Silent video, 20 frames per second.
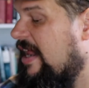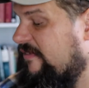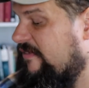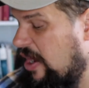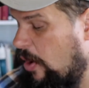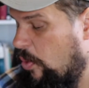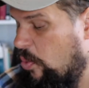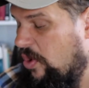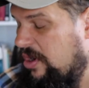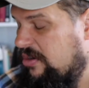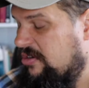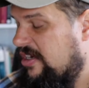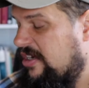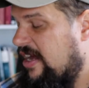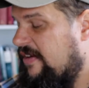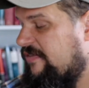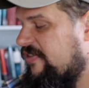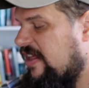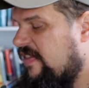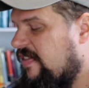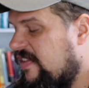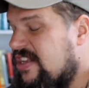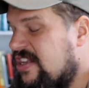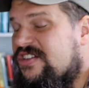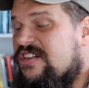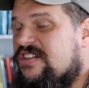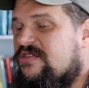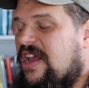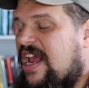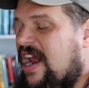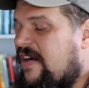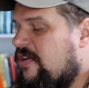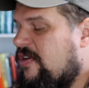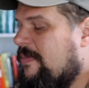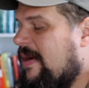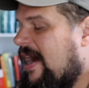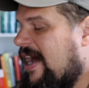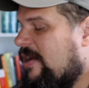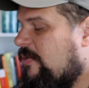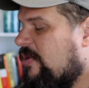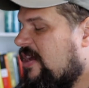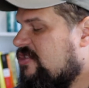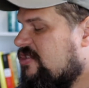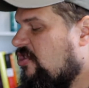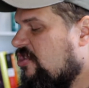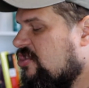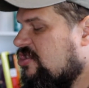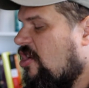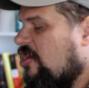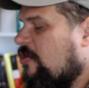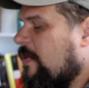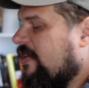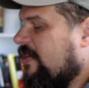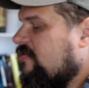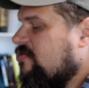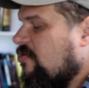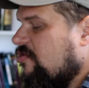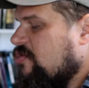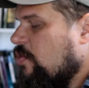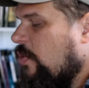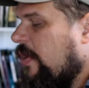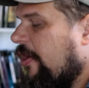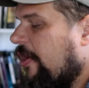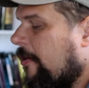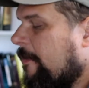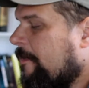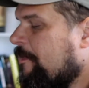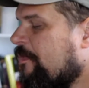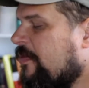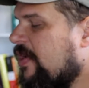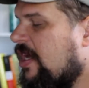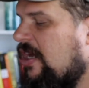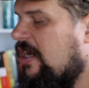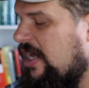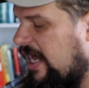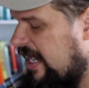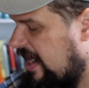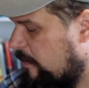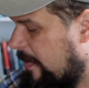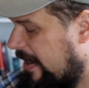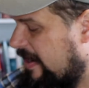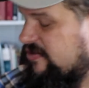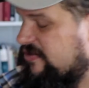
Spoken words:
I've got one left. And this is everybody, when I started talking about this on Twitter, and everybody I've